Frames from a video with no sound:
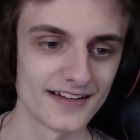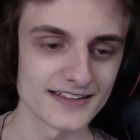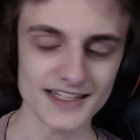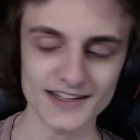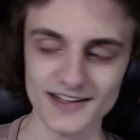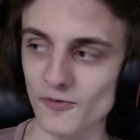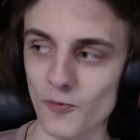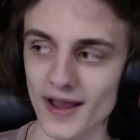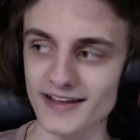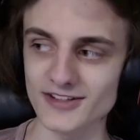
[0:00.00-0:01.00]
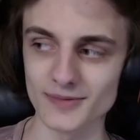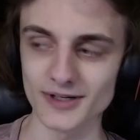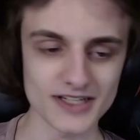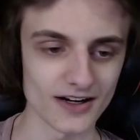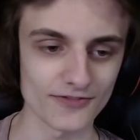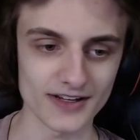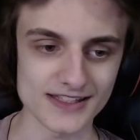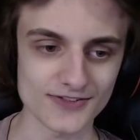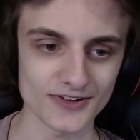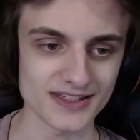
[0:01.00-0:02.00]
has way too much confidence
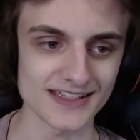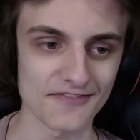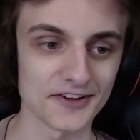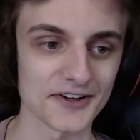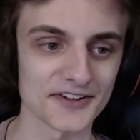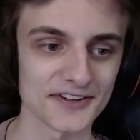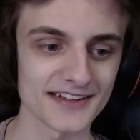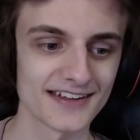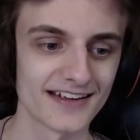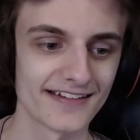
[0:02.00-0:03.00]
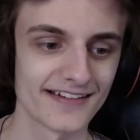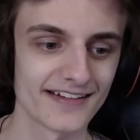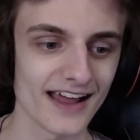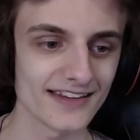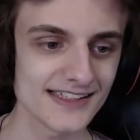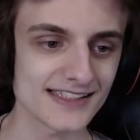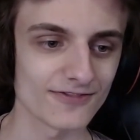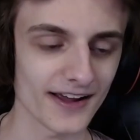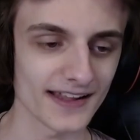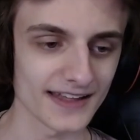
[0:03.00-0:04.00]
for a seven year old. At least
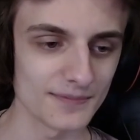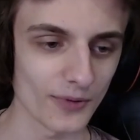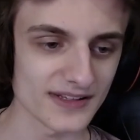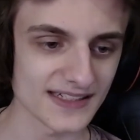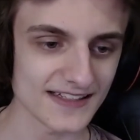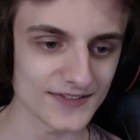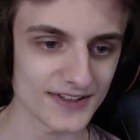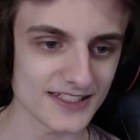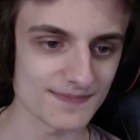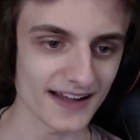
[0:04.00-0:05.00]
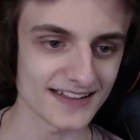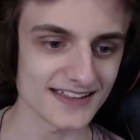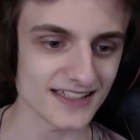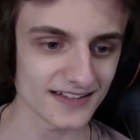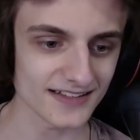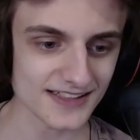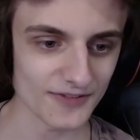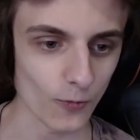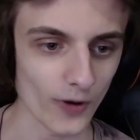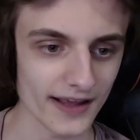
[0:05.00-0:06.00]
Violin Boy's nice and respected. Sayaka's got
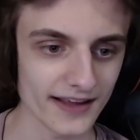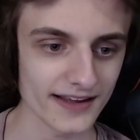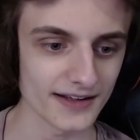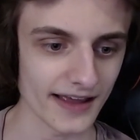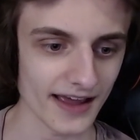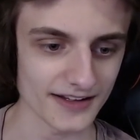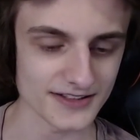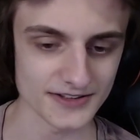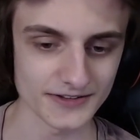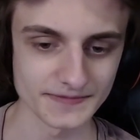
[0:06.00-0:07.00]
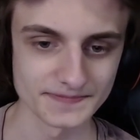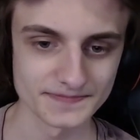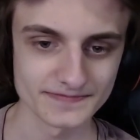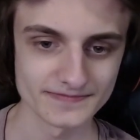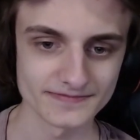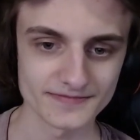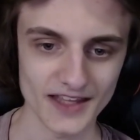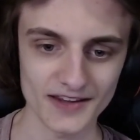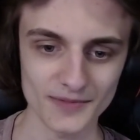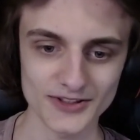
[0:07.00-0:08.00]
way attitude.
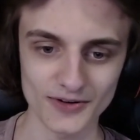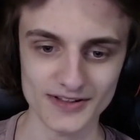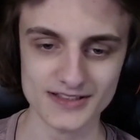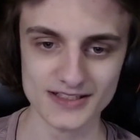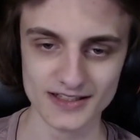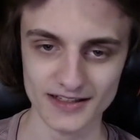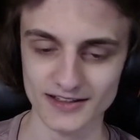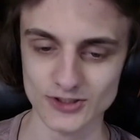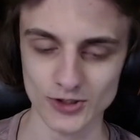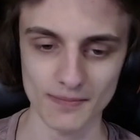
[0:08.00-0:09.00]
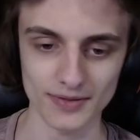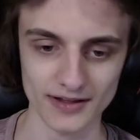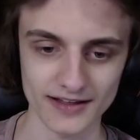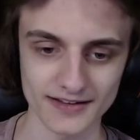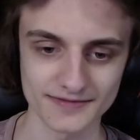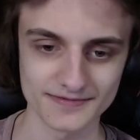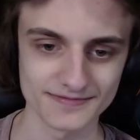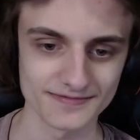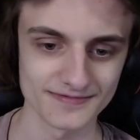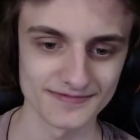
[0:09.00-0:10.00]
And then Madoka's just like trembling.
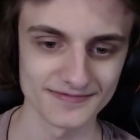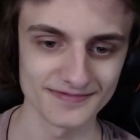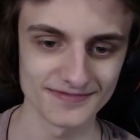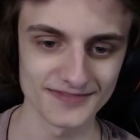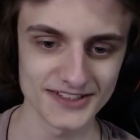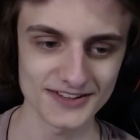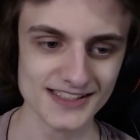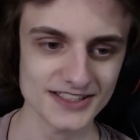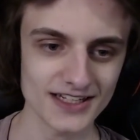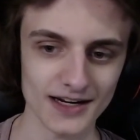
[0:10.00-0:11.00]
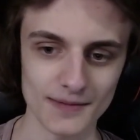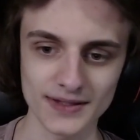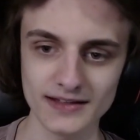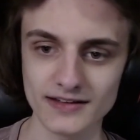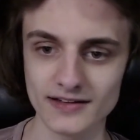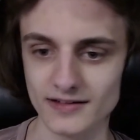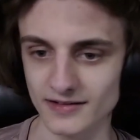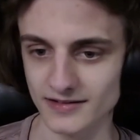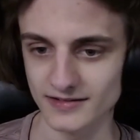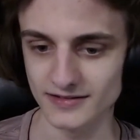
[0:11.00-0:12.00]
She looks like she got a P.
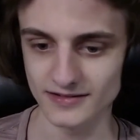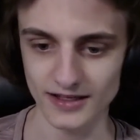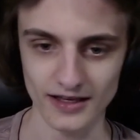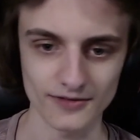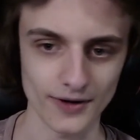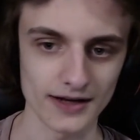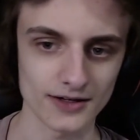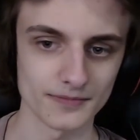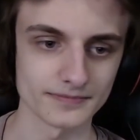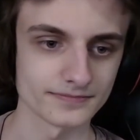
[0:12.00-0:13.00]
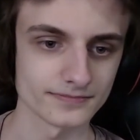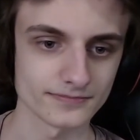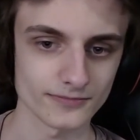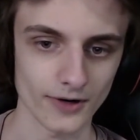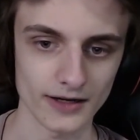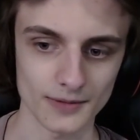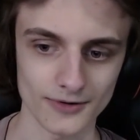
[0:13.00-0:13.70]
Okay, random, random